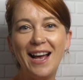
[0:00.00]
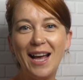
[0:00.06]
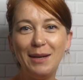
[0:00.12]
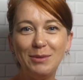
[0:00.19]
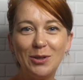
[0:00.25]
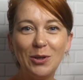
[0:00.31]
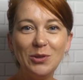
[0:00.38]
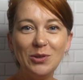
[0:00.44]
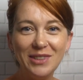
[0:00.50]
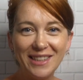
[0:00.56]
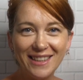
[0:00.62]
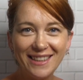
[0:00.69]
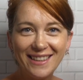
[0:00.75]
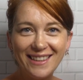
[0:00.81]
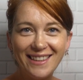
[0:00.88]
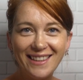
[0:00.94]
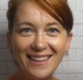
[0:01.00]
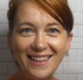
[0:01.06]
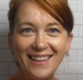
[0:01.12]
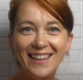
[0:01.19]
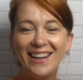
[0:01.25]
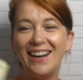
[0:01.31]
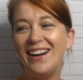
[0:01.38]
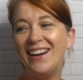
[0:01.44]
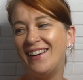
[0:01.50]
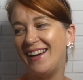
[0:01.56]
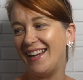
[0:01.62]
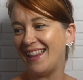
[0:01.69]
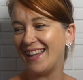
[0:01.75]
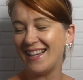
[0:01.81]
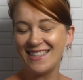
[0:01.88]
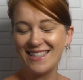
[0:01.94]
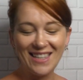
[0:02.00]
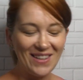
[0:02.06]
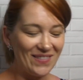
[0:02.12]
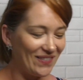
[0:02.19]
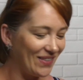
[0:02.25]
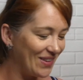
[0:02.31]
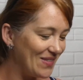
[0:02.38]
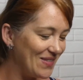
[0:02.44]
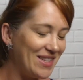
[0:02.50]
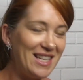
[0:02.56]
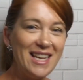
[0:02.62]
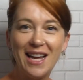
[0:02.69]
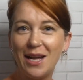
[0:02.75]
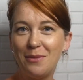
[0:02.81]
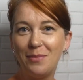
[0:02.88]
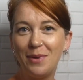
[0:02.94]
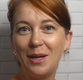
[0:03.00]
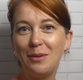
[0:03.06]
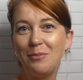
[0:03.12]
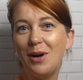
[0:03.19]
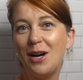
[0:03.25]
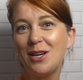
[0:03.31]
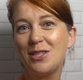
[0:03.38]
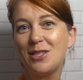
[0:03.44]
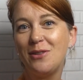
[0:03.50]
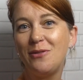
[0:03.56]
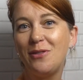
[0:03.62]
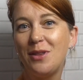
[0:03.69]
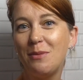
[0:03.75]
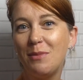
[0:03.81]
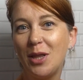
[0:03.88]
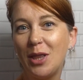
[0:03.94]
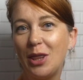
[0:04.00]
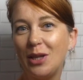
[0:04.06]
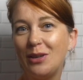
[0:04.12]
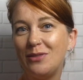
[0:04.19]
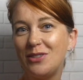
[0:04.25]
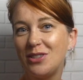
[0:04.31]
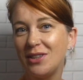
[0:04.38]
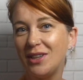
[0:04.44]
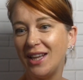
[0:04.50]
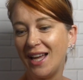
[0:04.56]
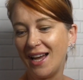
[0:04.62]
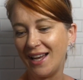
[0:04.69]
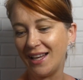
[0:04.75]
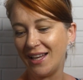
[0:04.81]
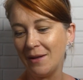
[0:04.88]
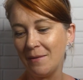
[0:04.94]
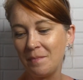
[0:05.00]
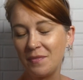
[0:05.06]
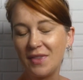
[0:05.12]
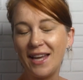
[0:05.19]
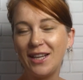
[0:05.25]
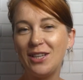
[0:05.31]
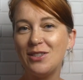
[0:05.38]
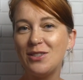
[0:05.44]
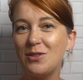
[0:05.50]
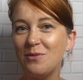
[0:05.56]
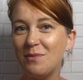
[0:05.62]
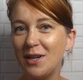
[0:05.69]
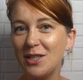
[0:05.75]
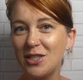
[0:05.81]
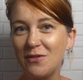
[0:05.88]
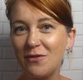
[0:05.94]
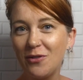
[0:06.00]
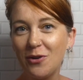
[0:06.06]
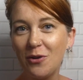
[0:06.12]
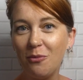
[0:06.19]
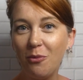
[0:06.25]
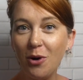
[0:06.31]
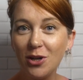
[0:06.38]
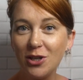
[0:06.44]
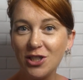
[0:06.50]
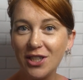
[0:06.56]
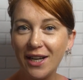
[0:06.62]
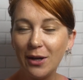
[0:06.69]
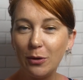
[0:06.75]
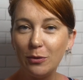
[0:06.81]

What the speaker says: I'm golden. All right, that's it for me and Pink Parcel for the month of July. Thank you so much for watching.